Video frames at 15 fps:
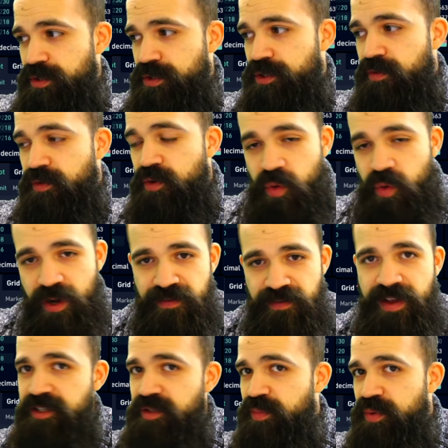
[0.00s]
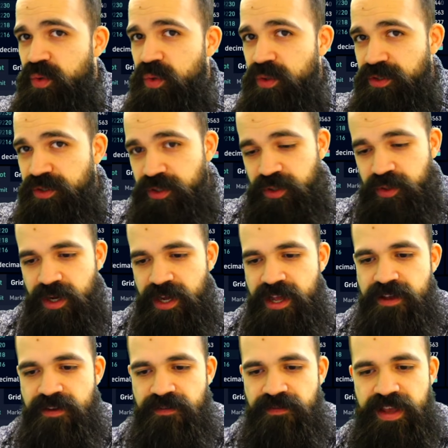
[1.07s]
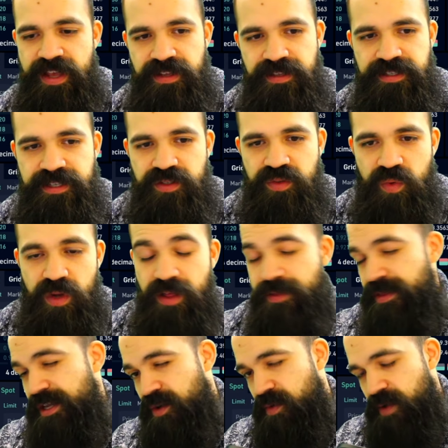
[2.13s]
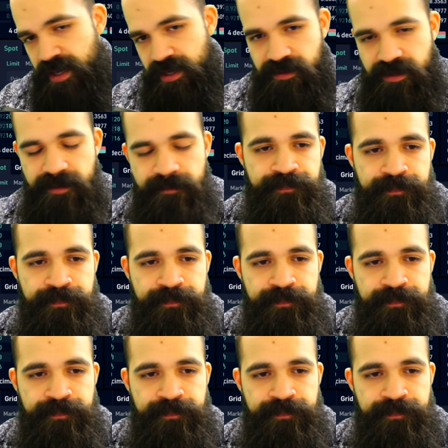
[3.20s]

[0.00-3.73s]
So if KuCoin fails, Pool 2 fails as well, theoretically.